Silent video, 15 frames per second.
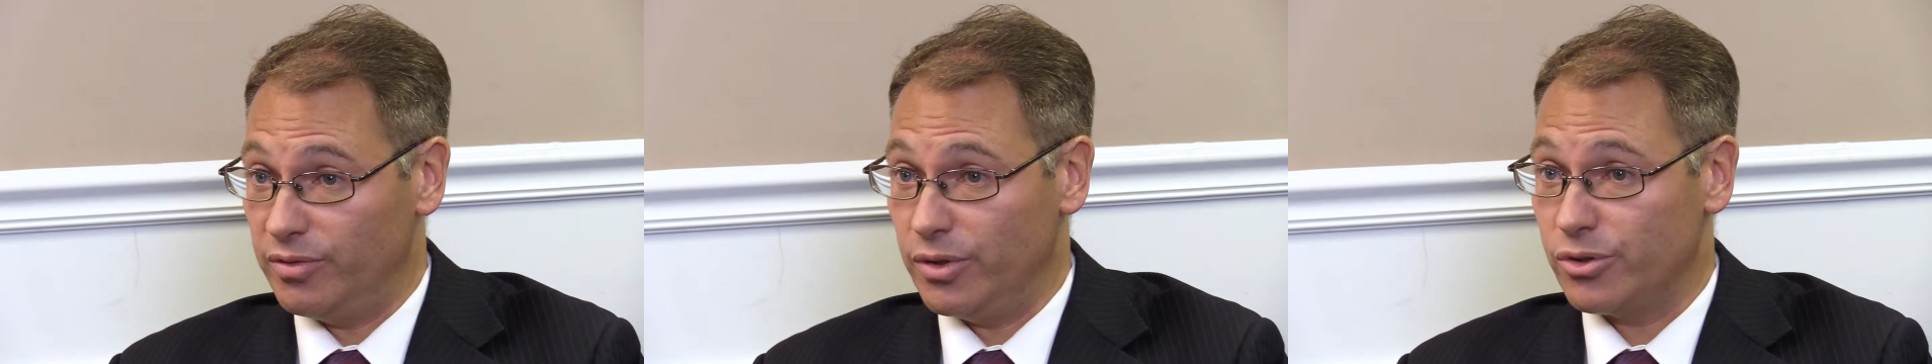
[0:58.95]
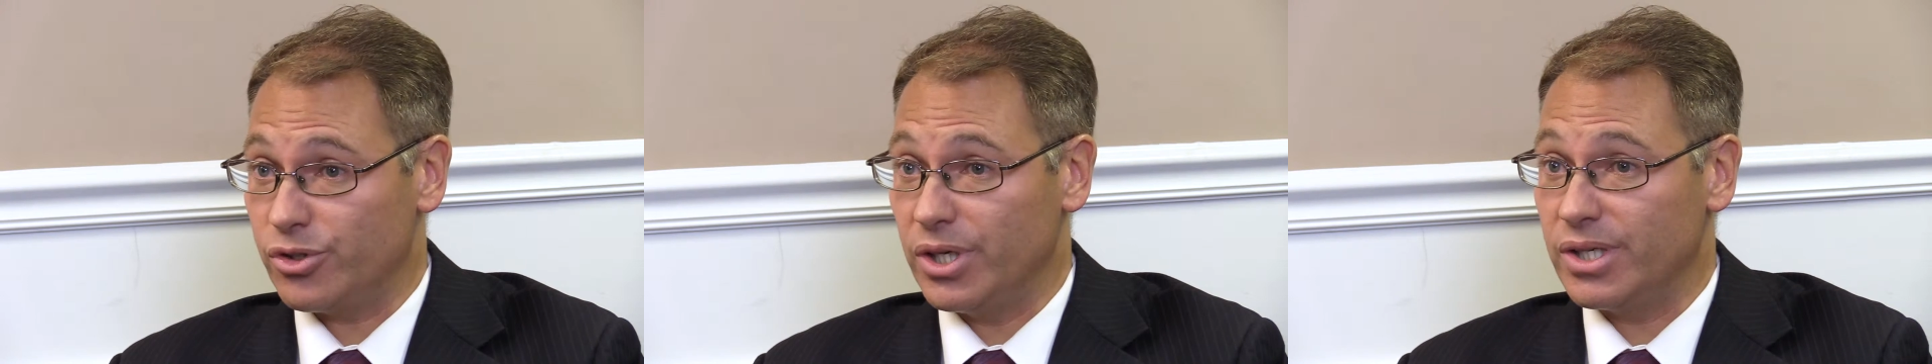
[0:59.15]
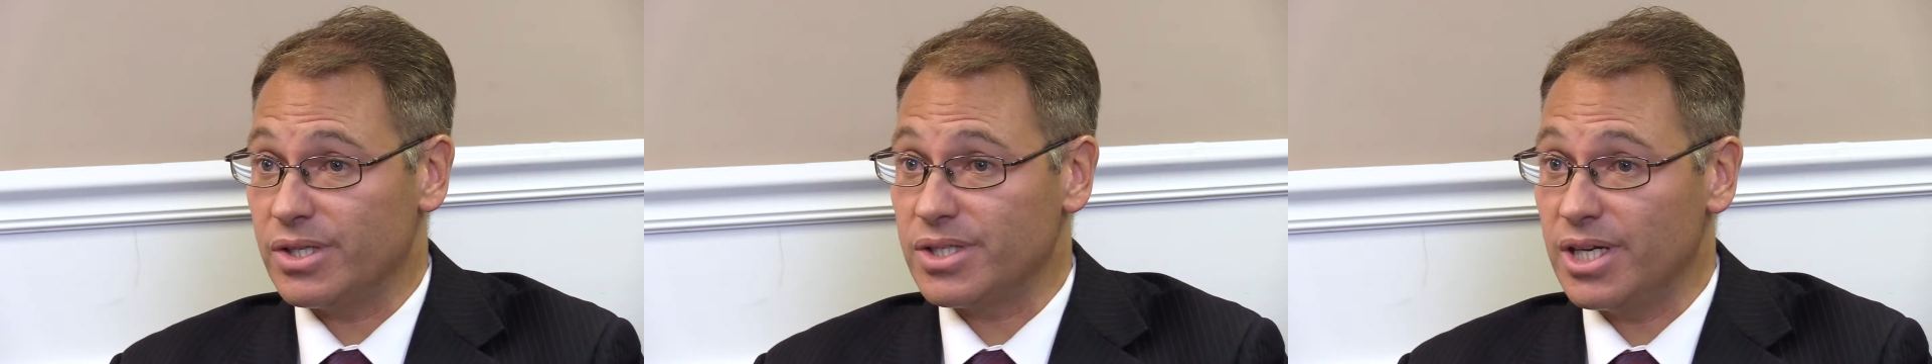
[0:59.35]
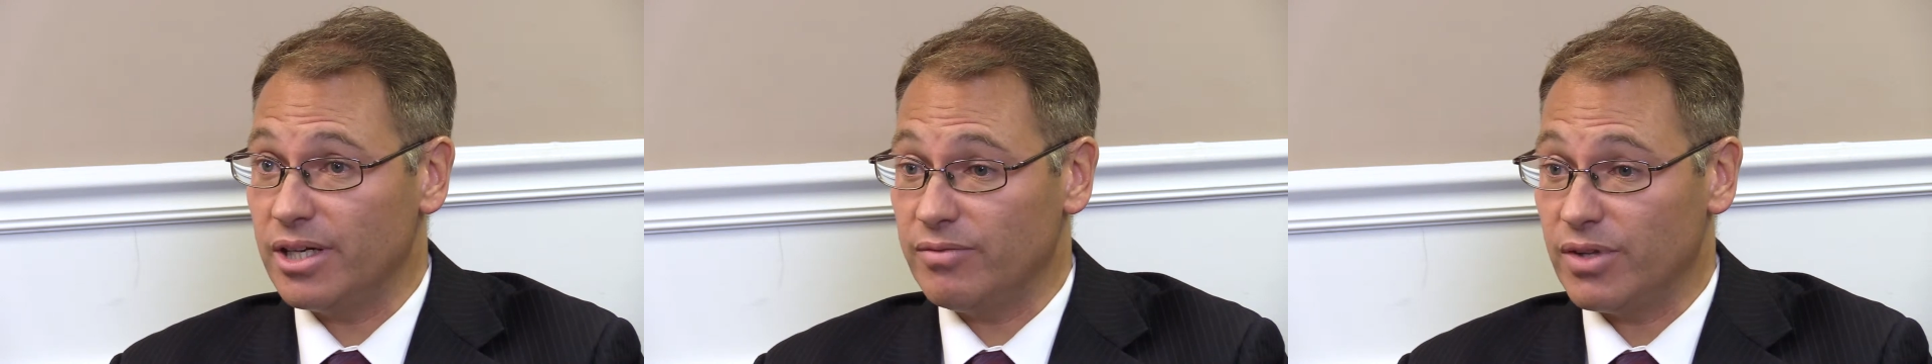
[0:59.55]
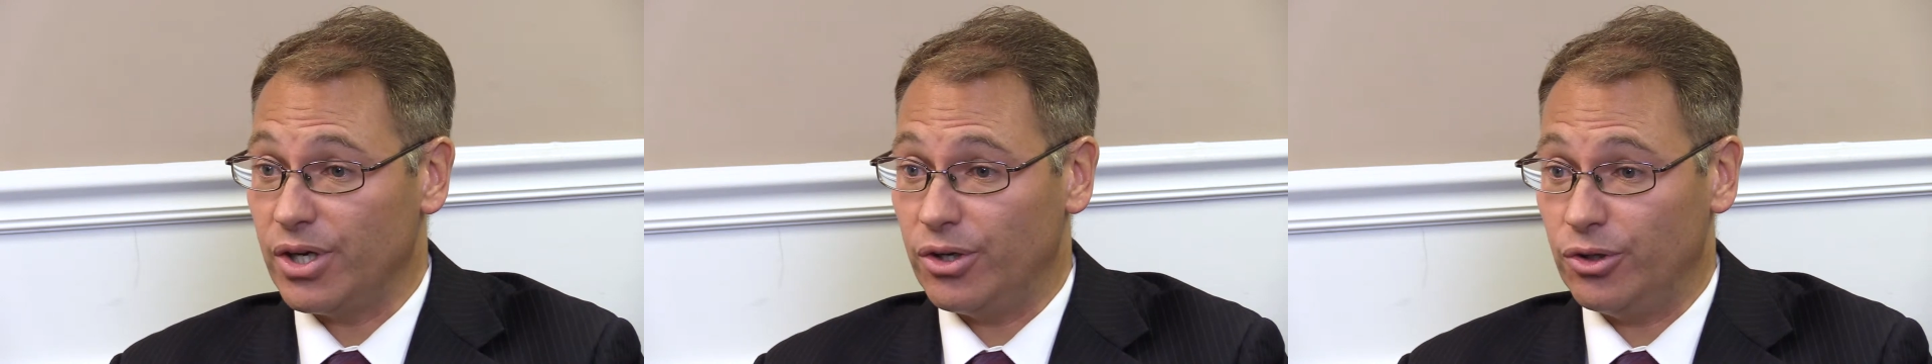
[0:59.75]
they're trying to
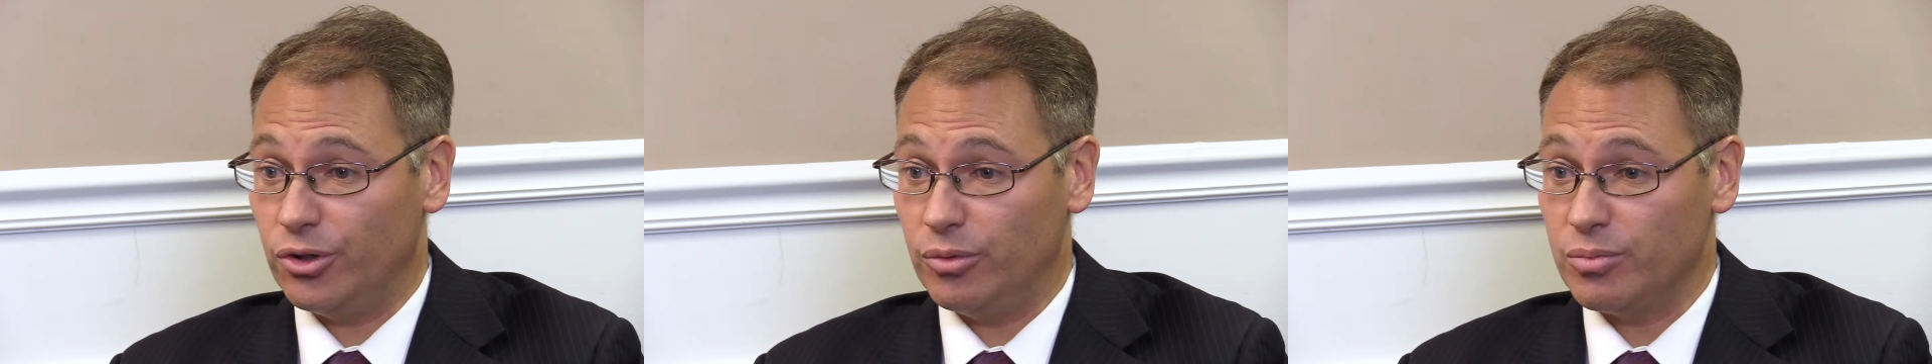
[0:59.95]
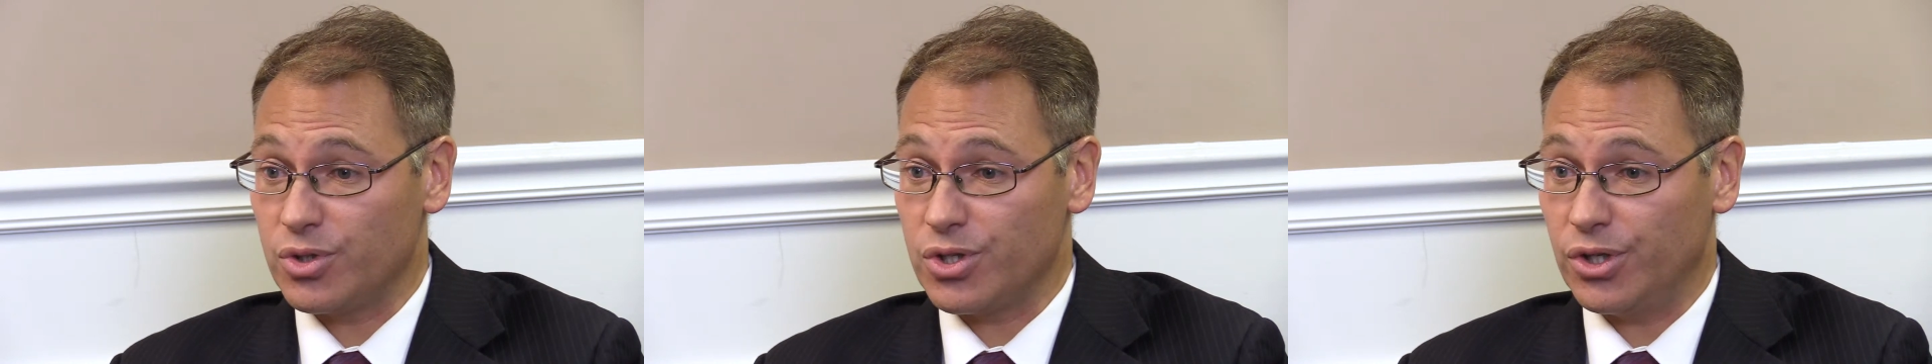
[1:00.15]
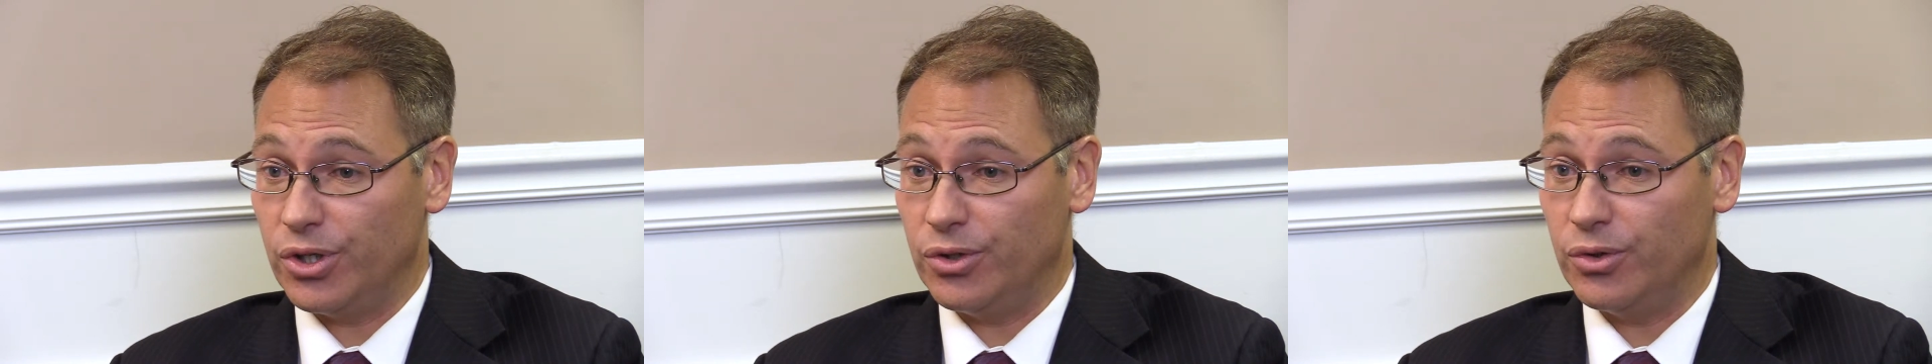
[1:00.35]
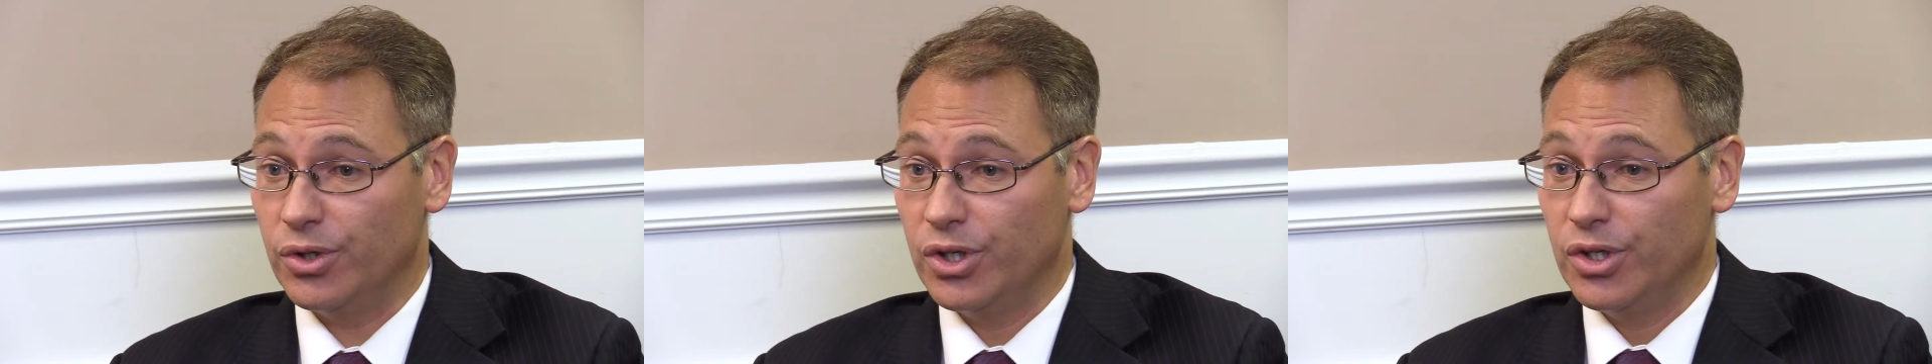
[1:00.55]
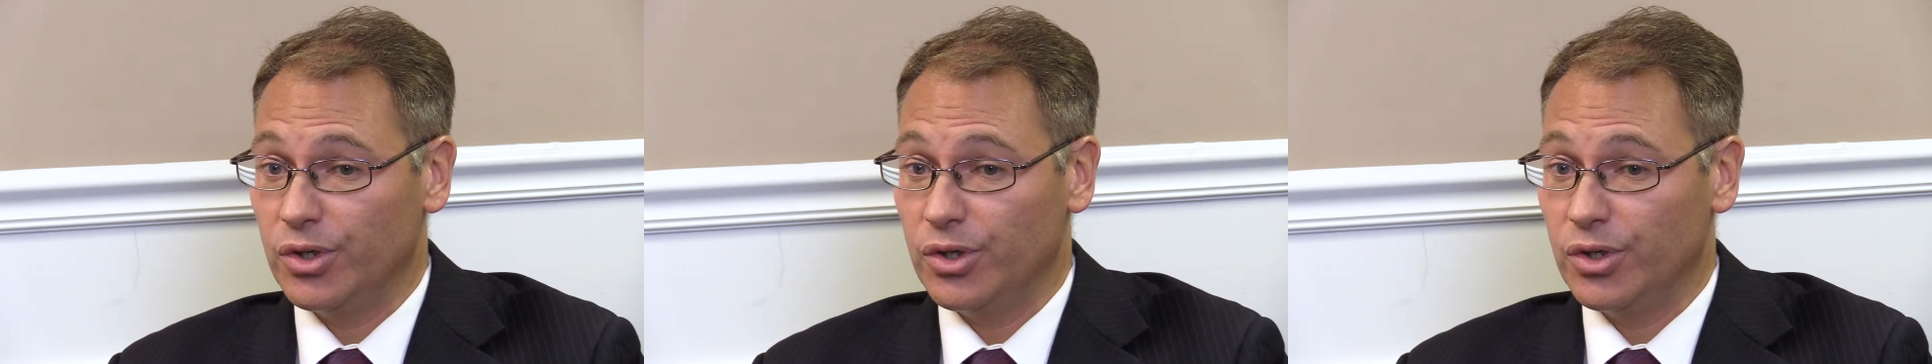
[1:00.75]
save the home. So